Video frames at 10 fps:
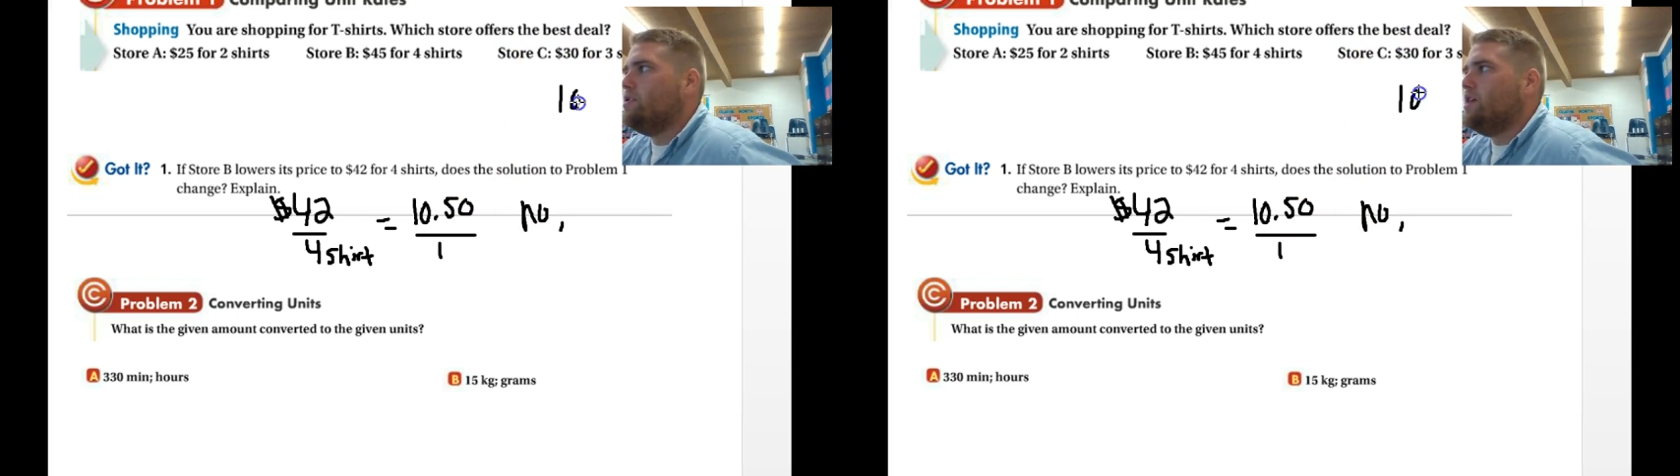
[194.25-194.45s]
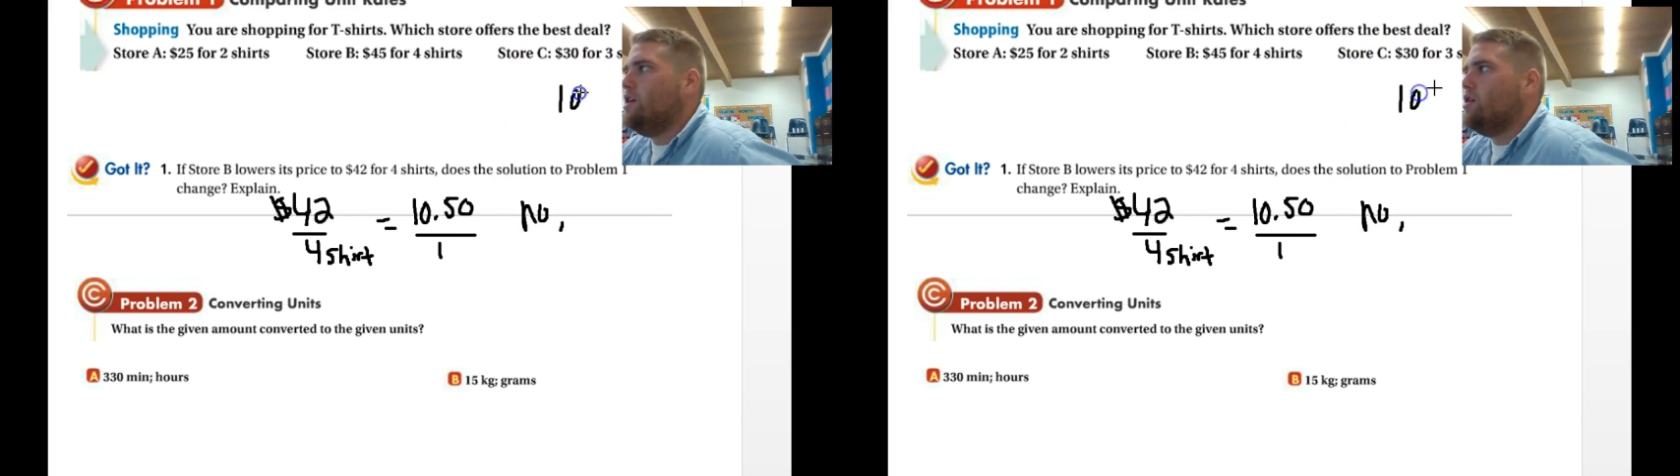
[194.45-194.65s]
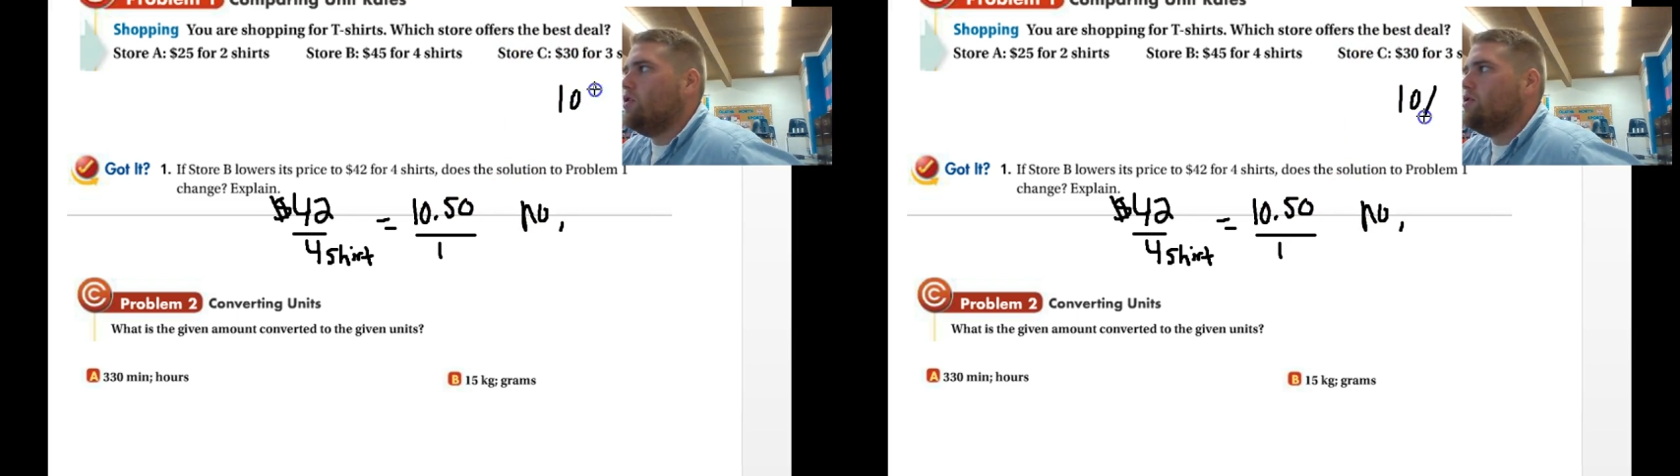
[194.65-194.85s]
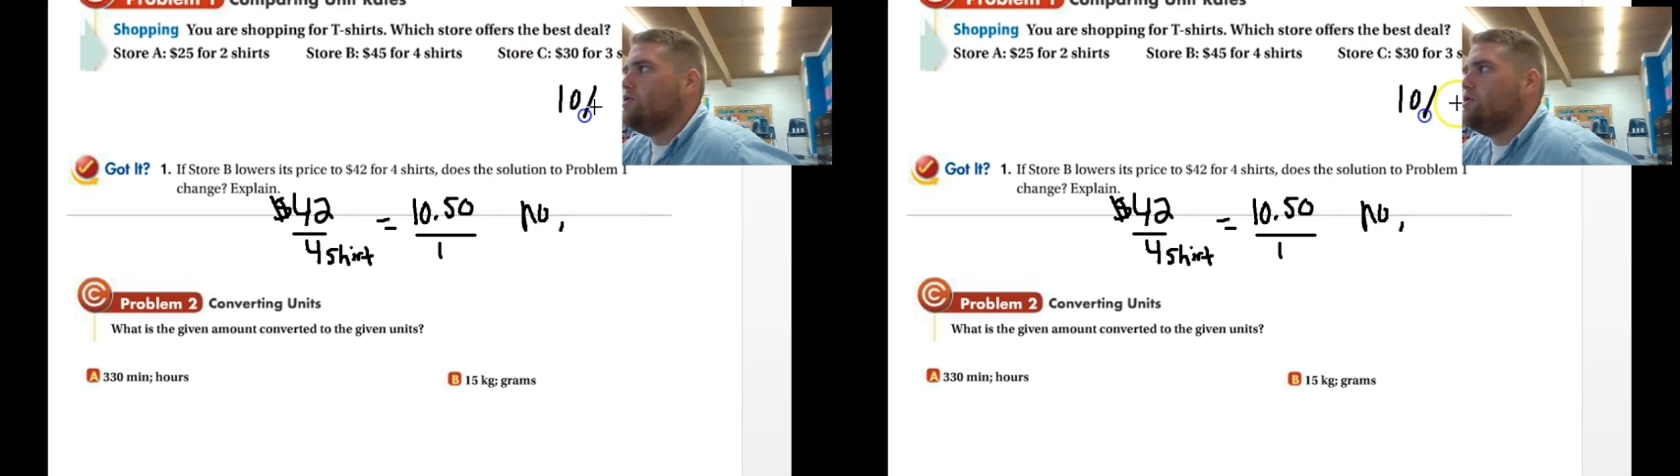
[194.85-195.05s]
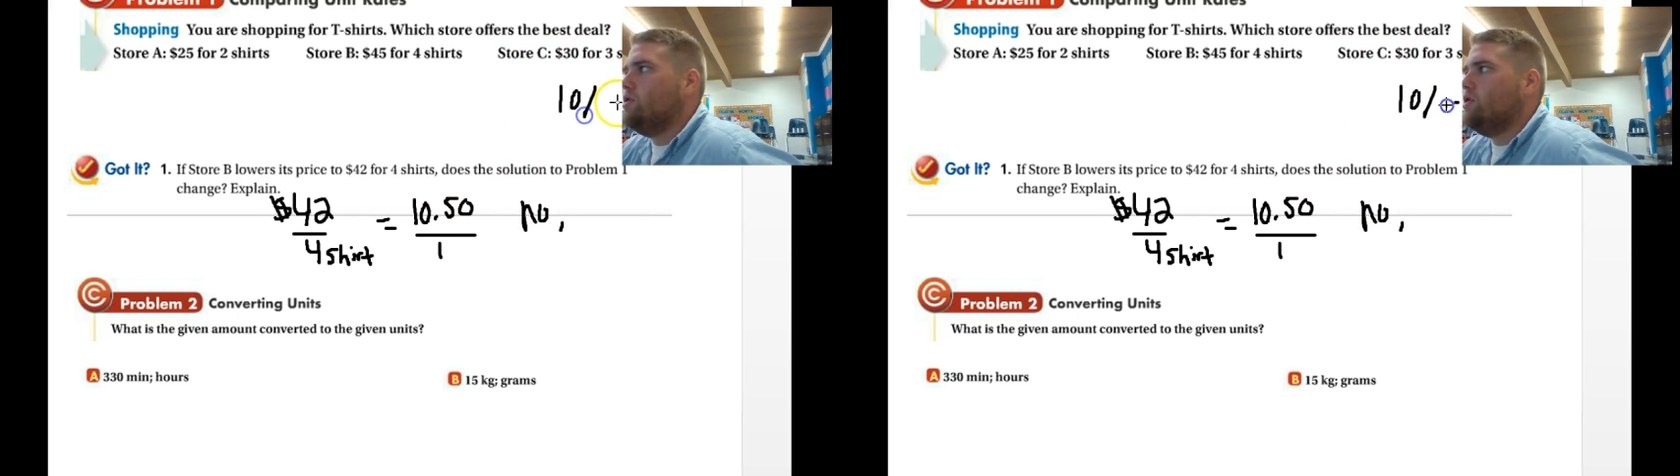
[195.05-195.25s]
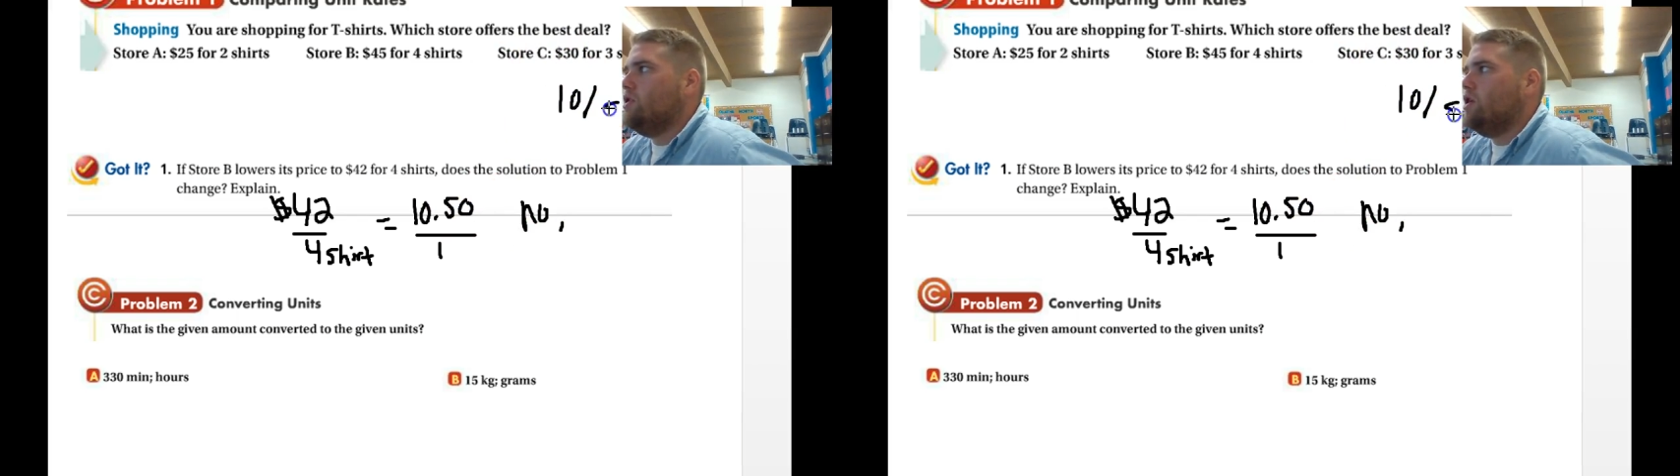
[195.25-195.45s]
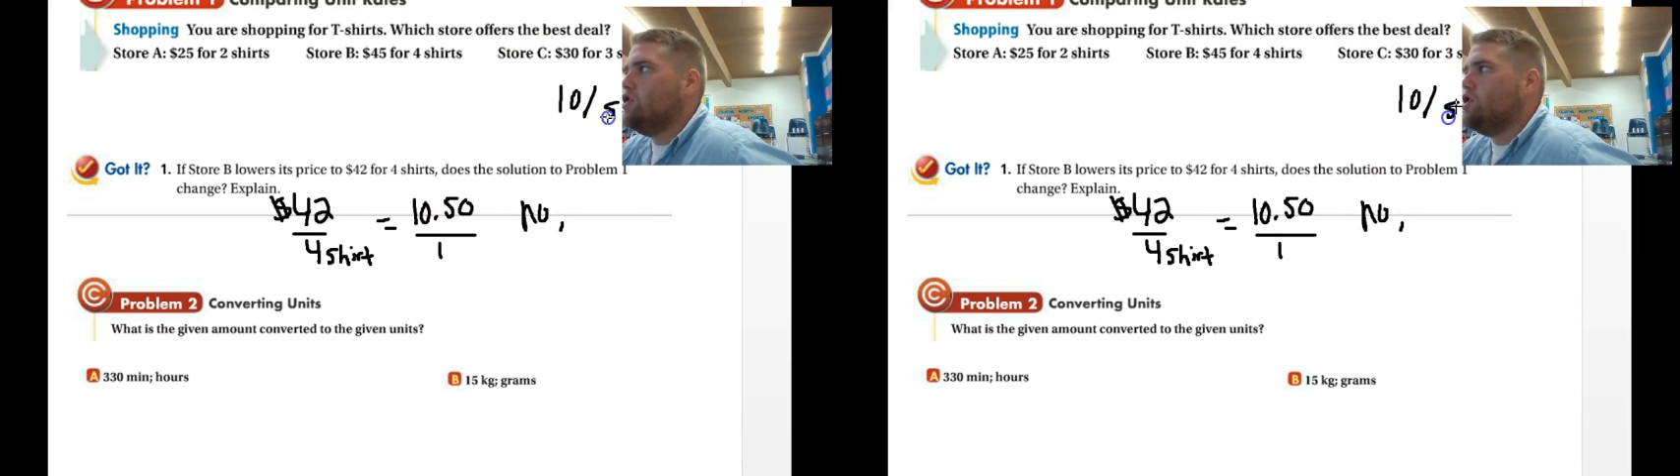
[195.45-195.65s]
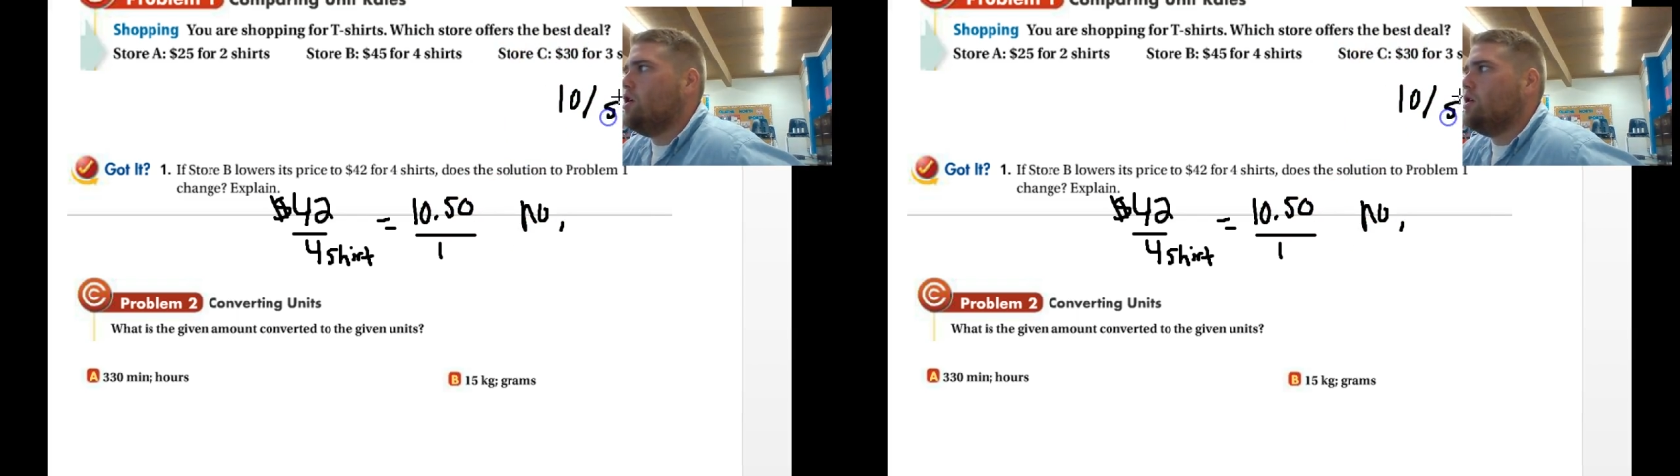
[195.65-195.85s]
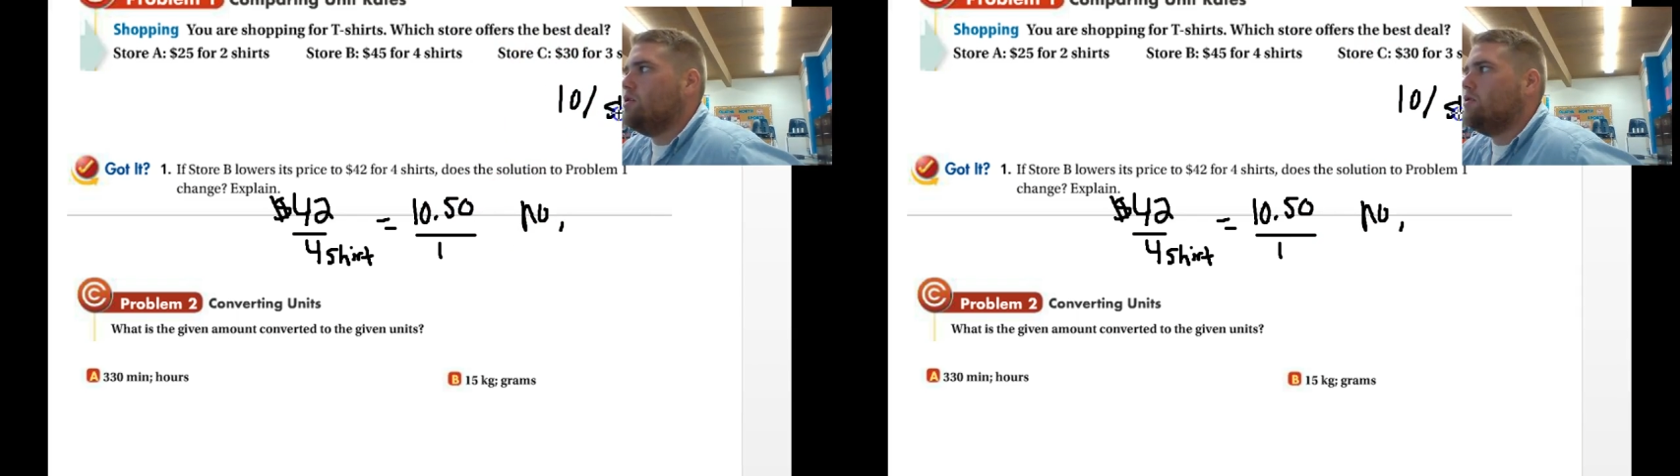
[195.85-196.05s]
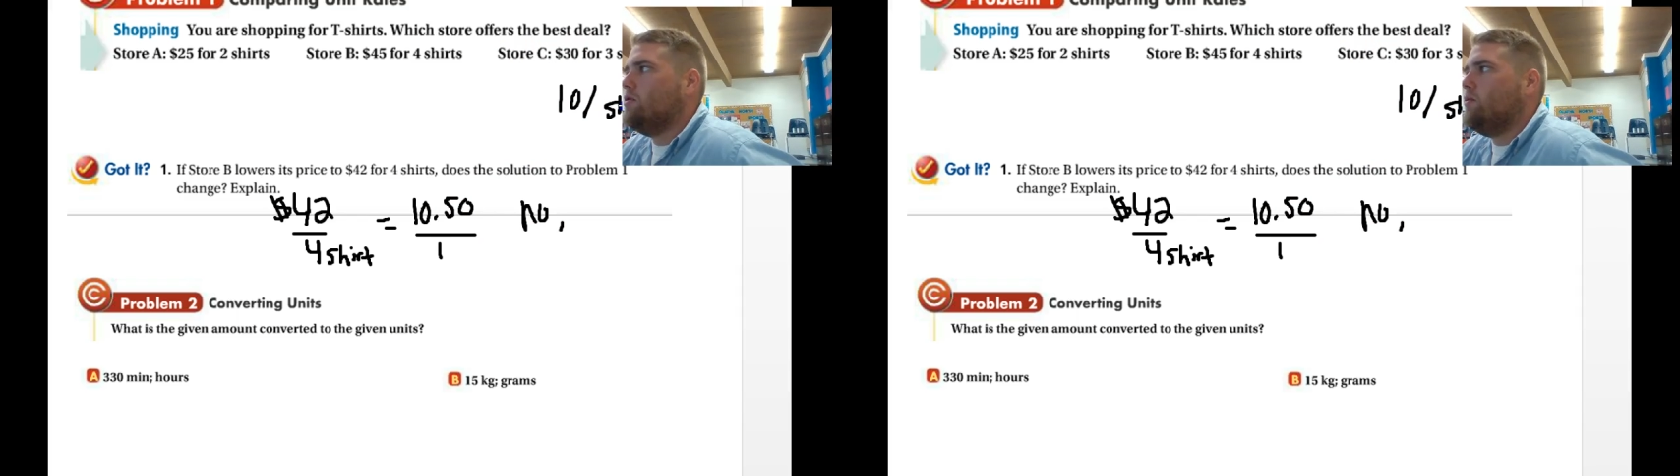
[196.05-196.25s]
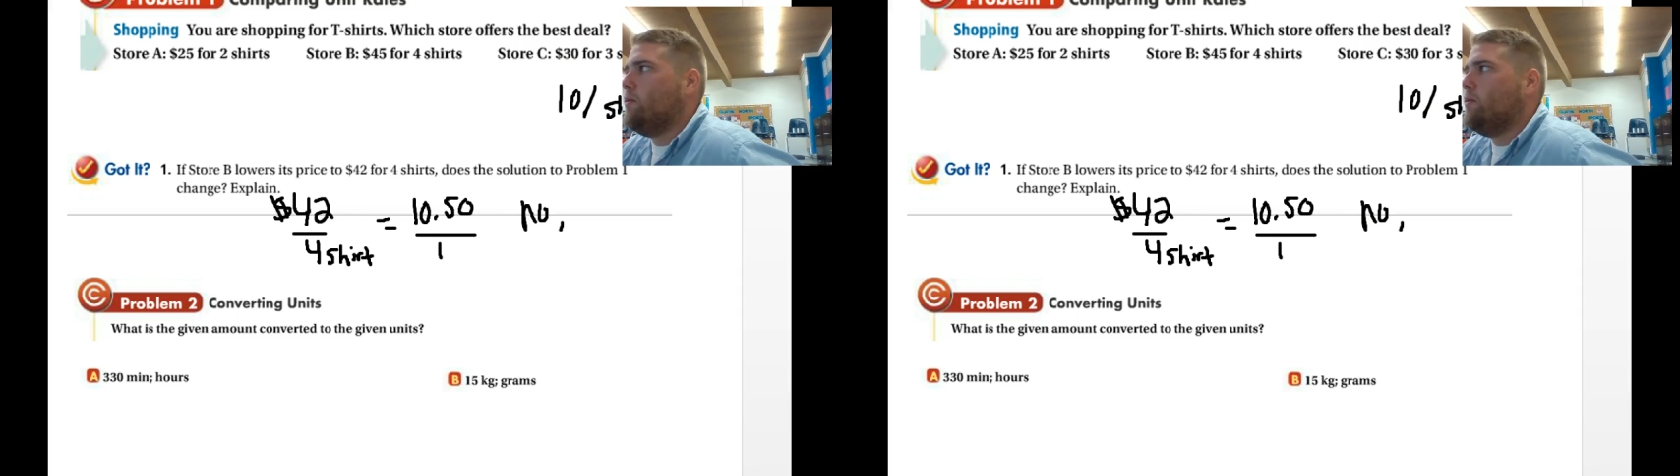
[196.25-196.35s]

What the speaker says: $10 a shirt.